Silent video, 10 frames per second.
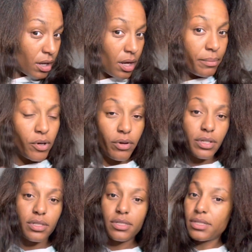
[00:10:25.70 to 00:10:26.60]
I'm going
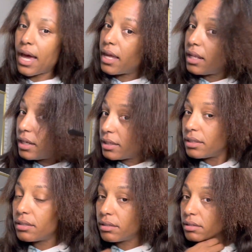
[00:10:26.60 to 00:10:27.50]
to style it
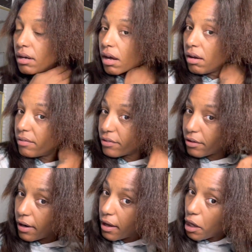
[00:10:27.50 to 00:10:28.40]
off
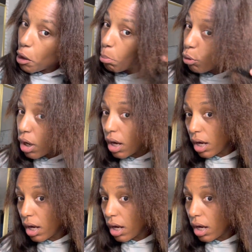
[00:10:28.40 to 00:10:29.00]
camera.